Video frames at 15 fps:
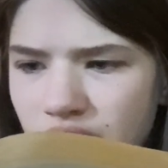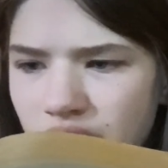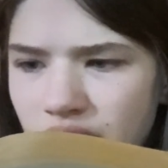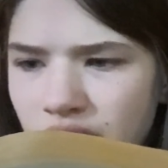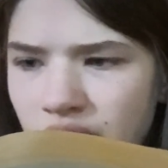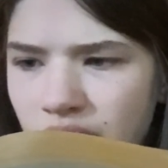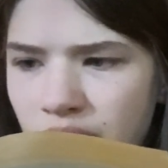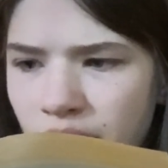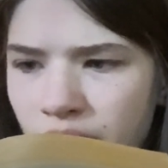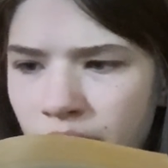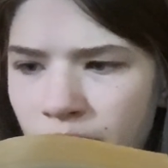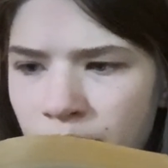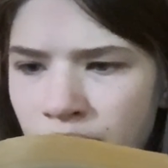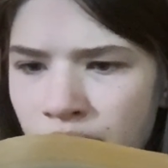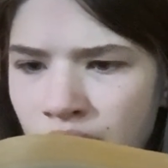They
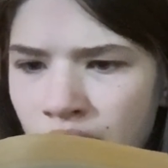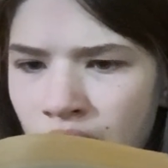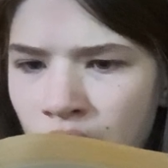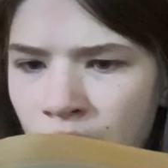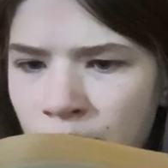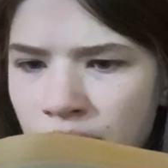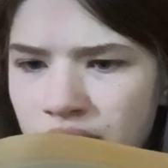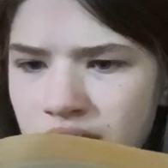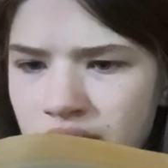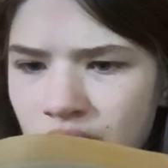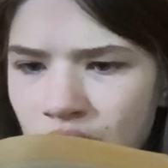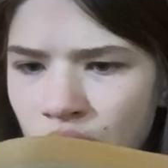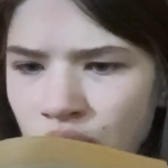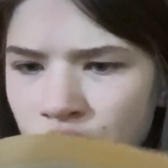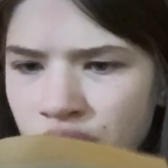were always
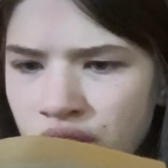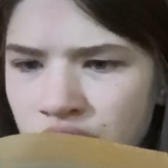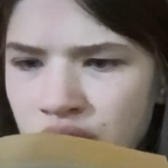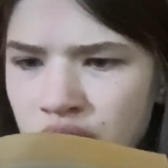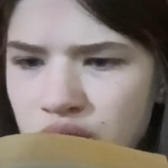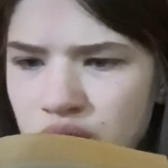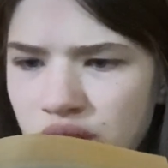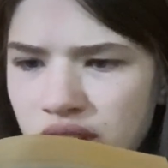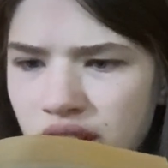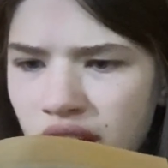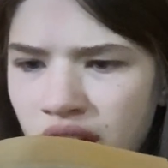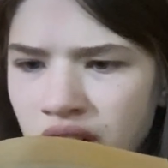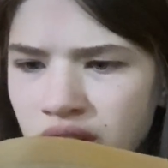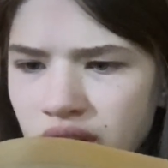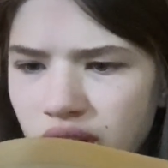cold and usually
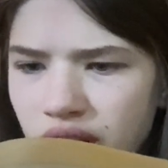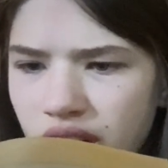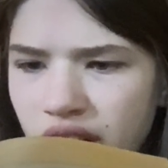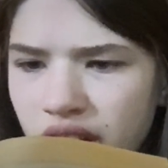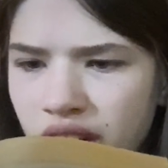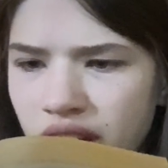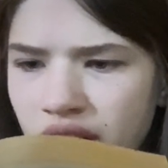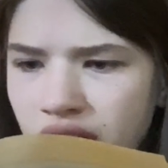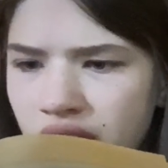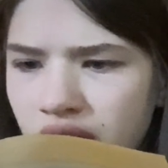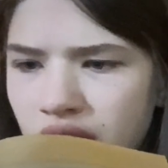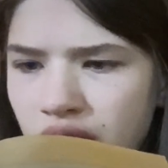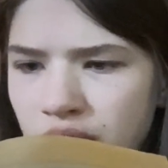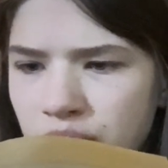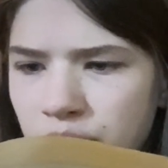hungry,
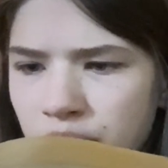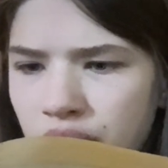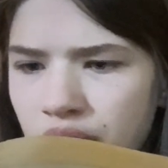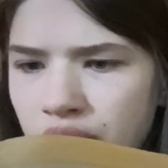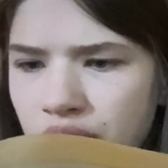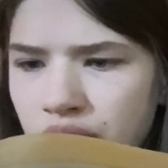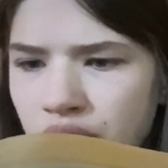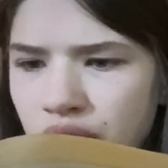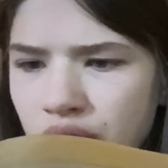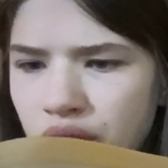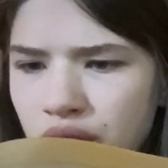as well.